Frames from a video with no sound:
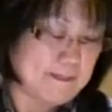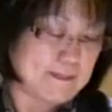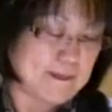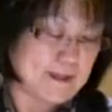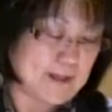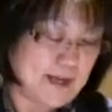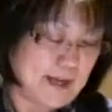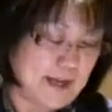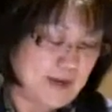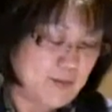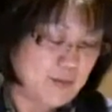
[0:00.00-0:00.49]

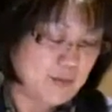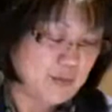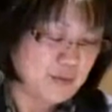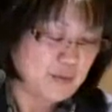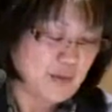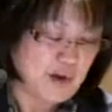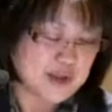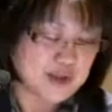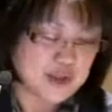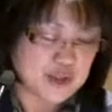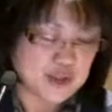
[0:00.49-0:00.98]
Okay, and we
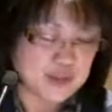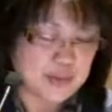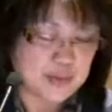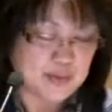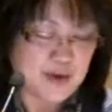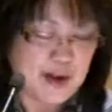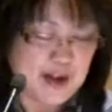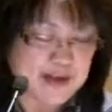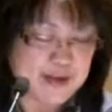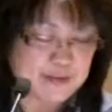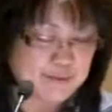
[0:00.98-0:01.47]
want you to
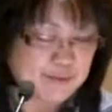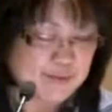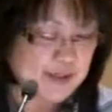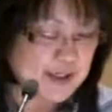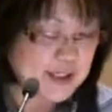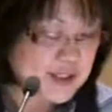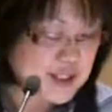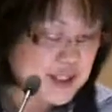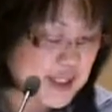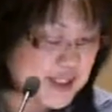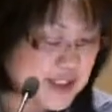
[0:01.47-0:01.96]
provide it for
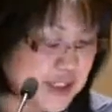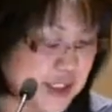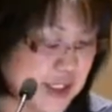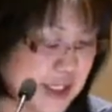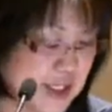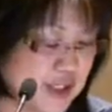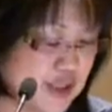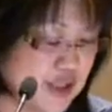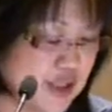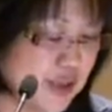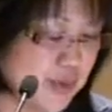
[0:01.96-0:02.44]
each
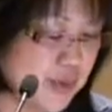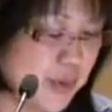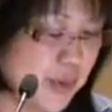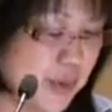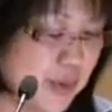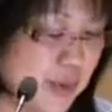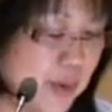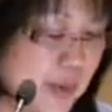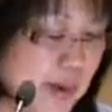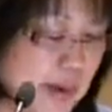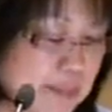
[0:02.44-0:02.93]
educational
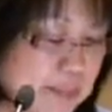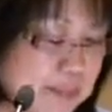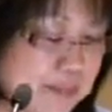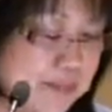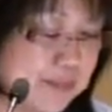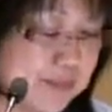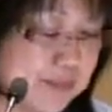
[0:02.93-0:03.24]
program.